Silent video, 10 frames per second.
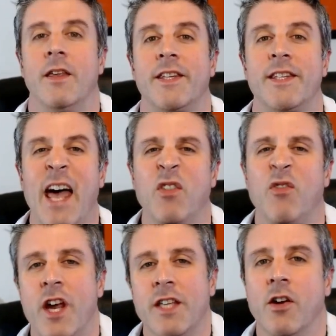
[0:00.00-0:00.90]
7
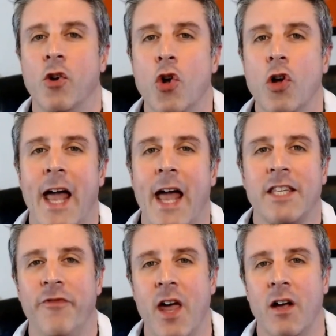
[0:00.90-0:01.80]
reasons Google Ads
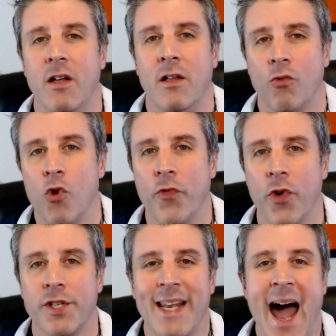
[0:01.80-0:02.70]
fail
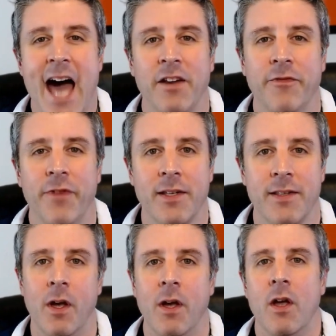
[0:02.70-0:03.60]
roofers and how to fix them.
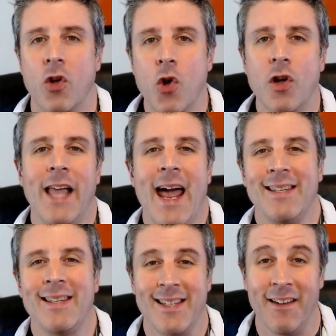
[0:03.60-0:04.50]
Google Ads
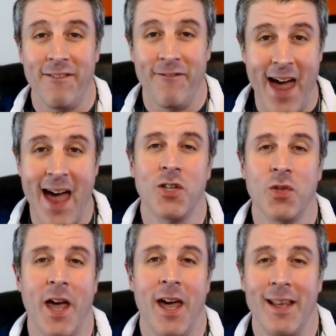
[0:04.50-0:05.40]
is the fastest
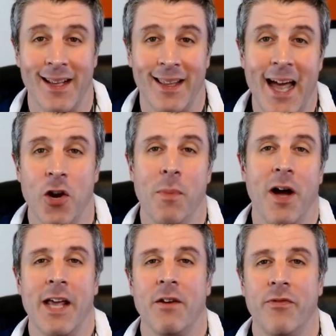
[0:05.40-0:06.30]
way to light your
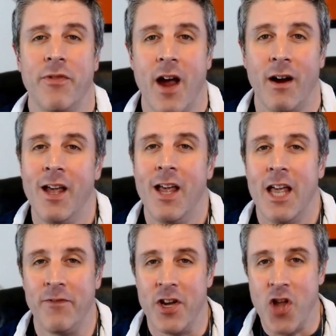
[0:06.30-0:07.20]
money on fire
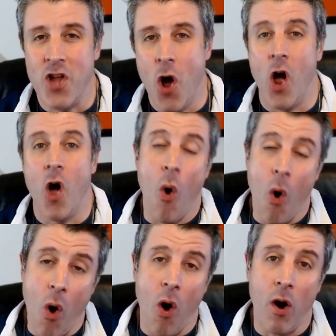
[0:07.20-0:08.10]
if you don't know
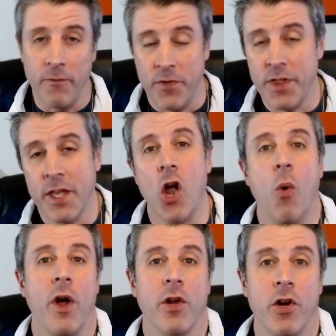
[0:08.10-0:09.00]
or if you think you know
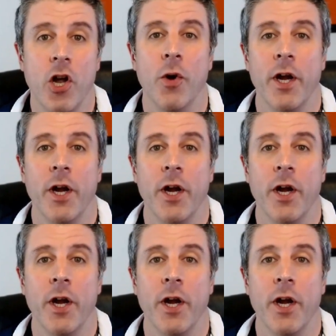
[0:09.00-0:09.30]
what you're doing.